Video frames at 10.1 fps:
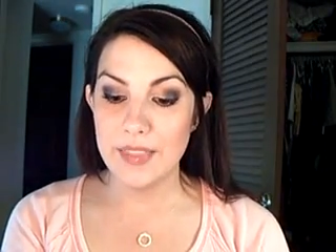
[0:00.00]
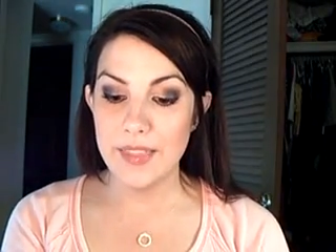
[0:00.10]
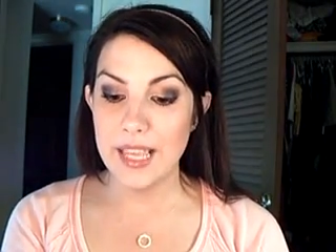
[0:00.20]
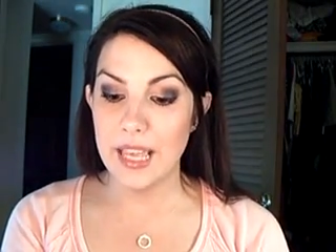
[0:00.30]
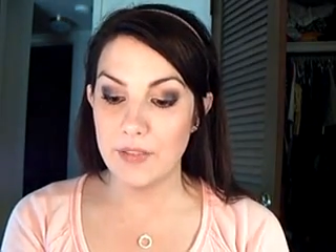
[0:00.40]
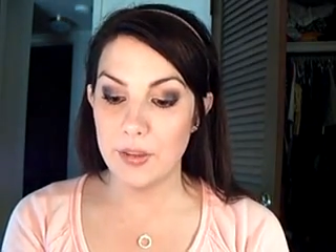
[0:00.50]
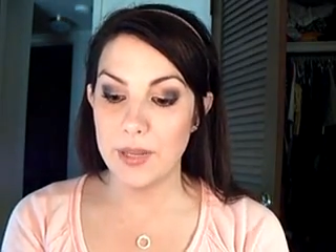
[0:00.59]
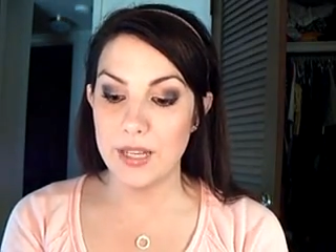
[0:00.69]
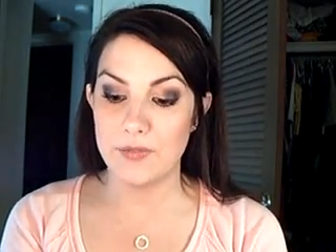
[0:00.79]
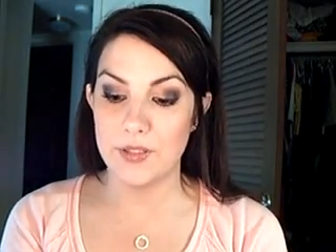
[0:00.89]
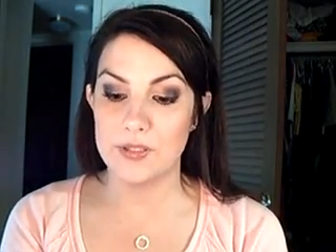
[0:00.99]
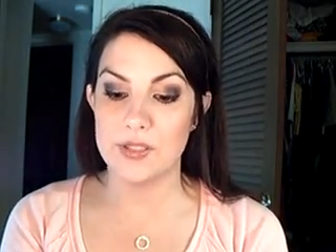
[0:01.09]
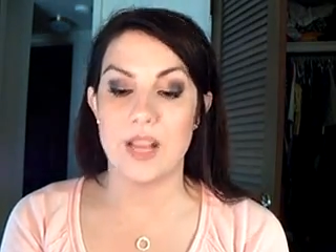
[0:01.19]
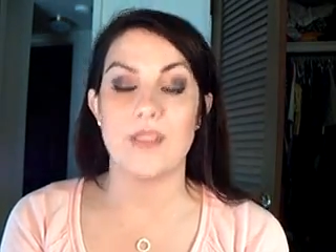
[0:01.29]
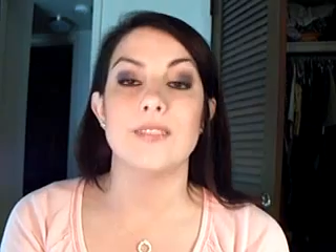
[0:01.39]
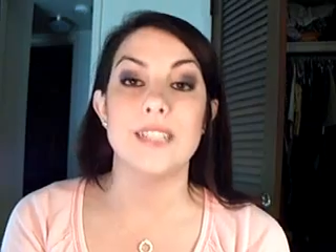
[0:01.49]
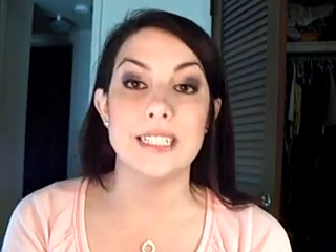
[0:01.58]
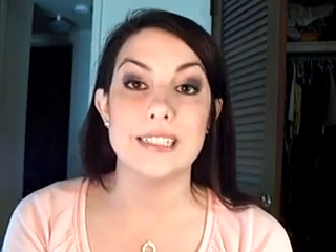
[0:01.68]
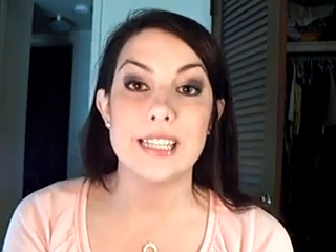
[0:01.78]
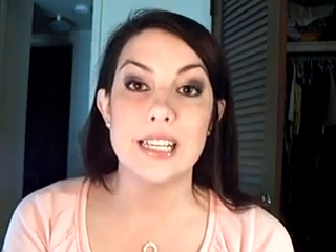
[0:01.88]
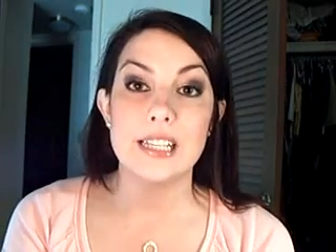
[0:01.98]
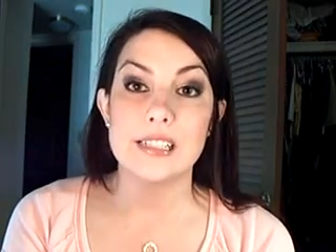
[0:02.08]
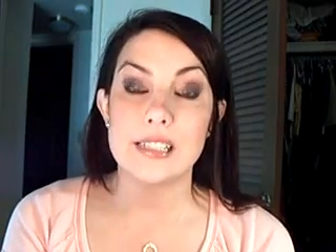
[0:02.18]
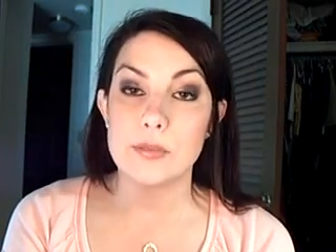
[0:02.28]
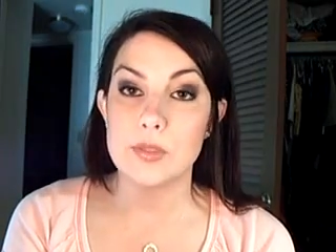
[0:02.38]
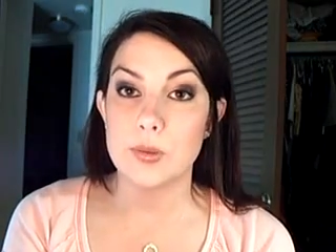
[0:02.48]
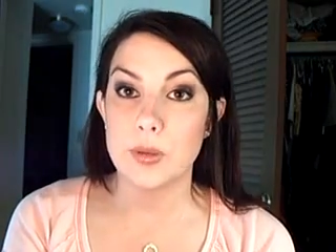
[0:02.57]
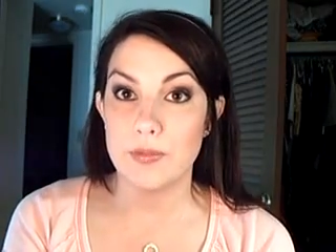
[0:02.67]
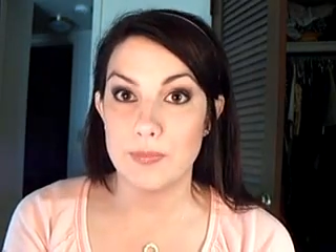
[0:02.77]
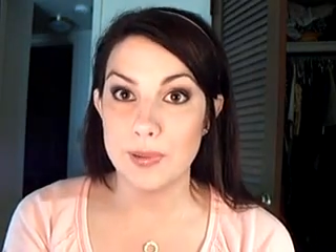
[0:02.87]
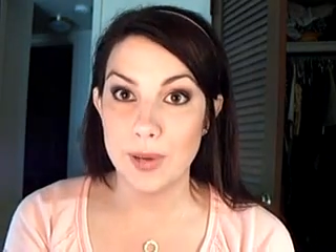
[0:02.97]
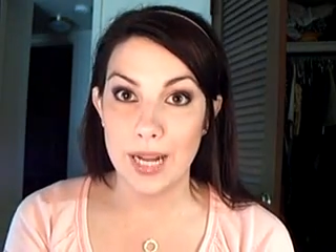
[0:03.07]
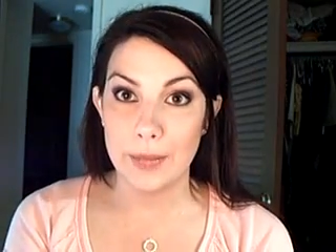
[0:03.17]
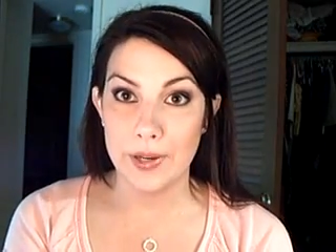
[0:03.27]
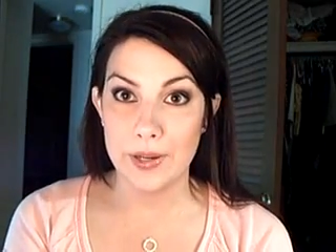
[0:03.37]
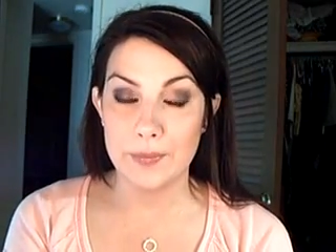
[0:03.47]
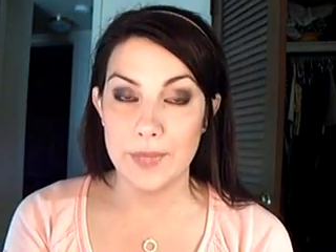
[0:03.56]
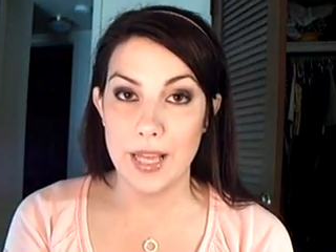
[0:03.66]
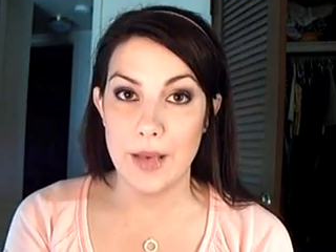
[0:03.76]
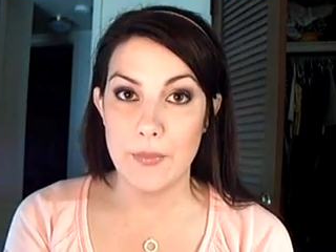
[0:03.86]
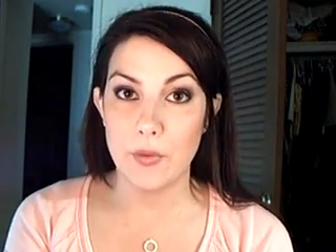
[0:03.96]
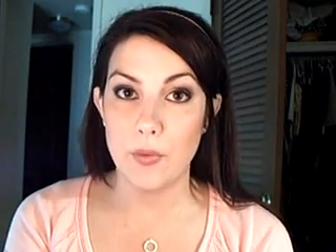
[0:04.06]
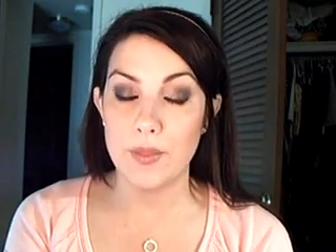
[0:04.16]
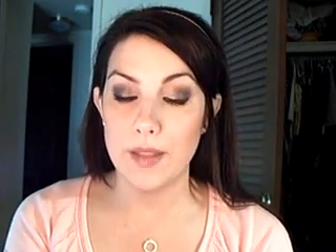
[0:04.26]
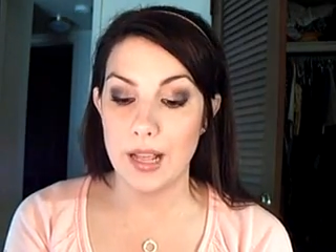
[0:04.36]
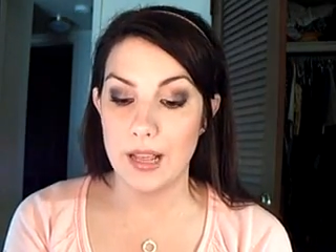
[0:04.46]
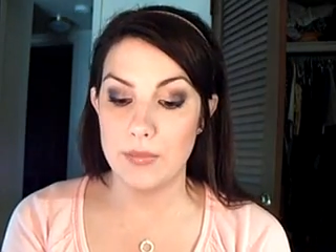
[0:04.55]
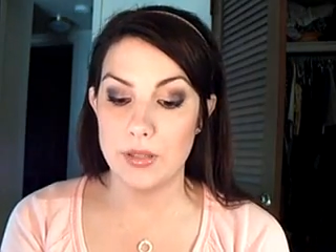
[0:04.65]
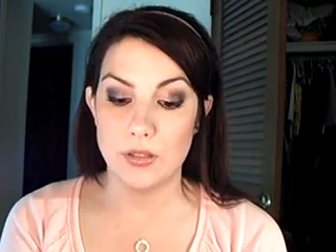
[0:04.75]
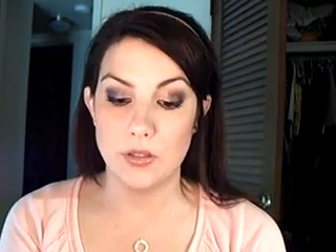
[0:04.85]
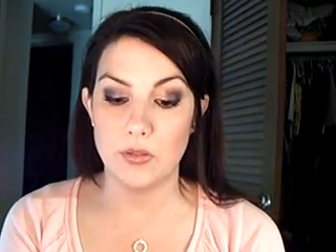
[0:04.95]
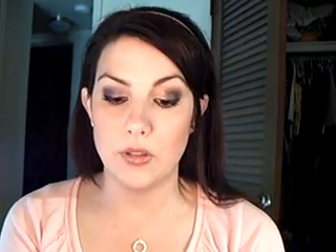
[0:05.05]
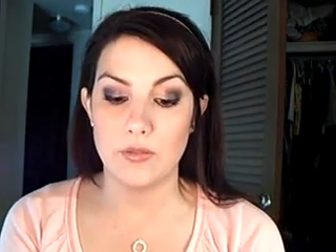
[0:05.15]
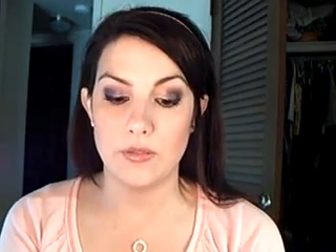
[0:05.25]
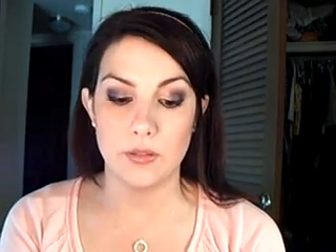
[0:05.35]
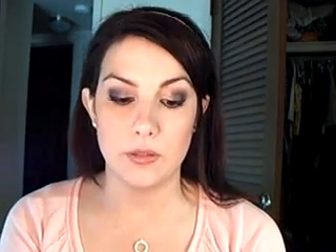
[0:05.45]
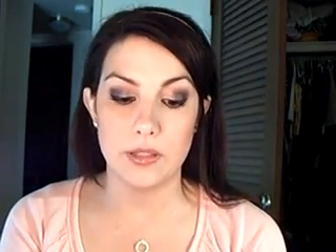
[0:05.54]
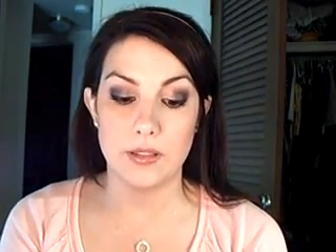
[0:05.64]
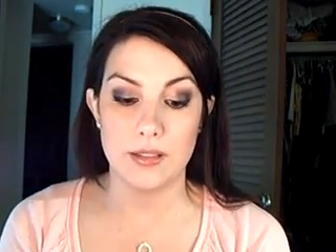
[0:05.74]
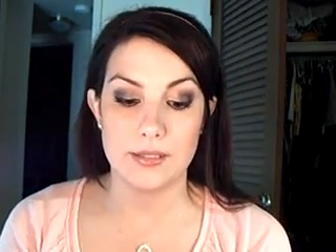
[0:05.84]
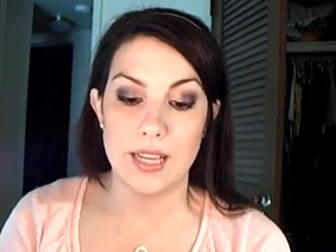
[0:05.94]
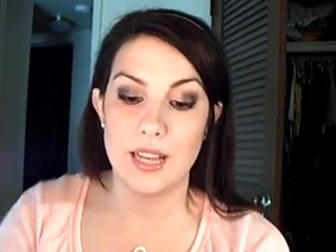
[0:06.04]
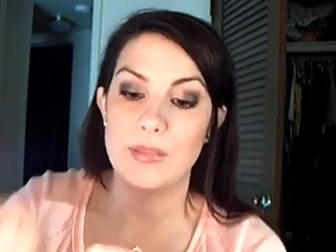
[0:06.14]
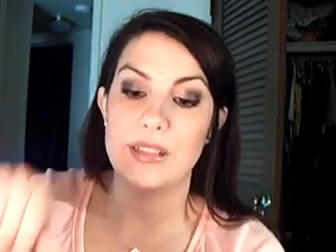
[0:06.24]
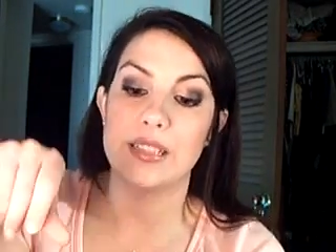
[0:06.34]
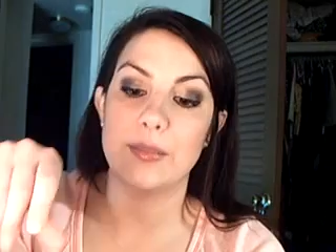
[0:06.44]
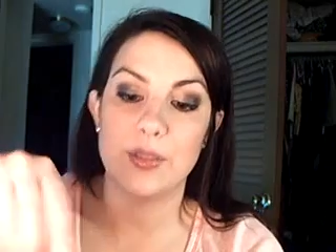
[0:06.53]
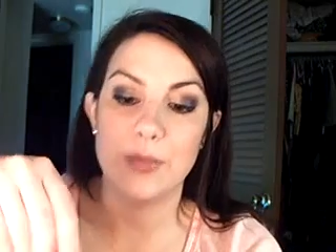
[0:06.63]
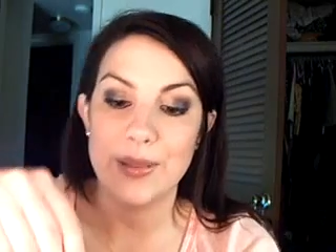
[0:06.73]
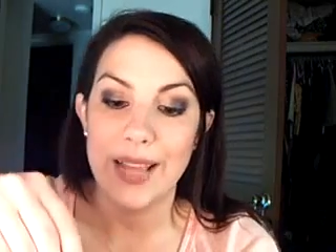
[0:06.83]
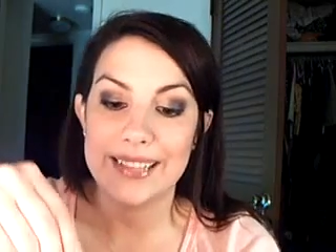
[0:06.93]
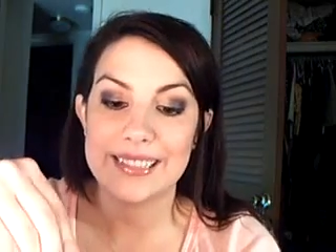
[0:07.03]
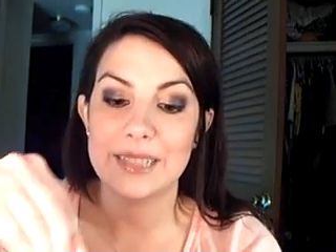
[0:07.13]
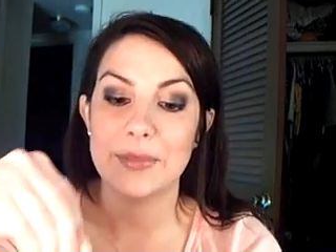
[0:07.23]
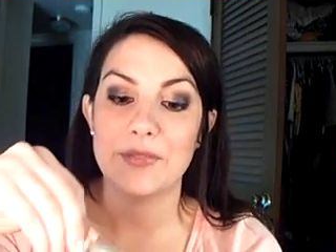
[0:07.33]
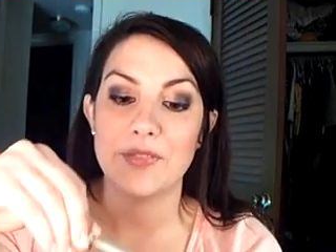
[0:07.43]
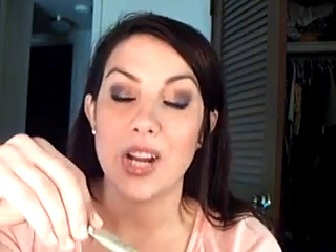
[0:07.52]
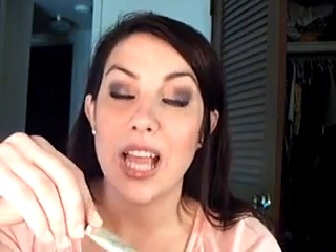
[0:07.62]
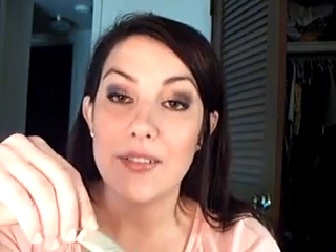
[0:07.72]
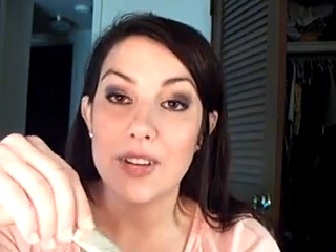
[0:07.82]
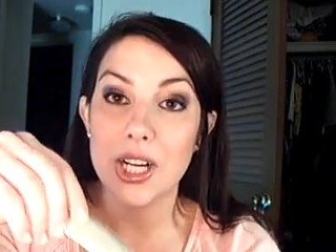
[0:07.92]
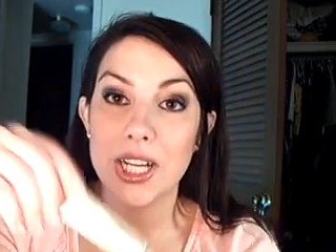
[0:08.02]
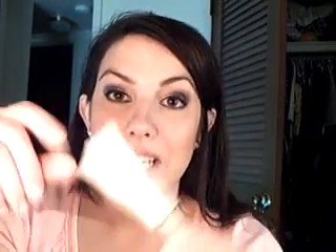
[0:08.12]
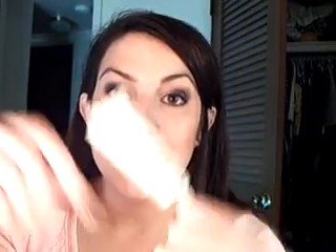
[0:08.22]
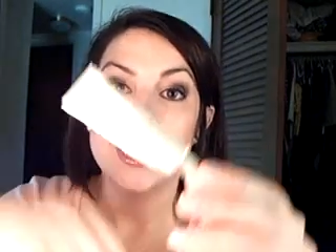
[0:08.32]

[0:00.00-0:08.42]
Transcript: I think everybody first off needs some sort of primer. The one that I've been using for a really long time that seems to be lasting me forever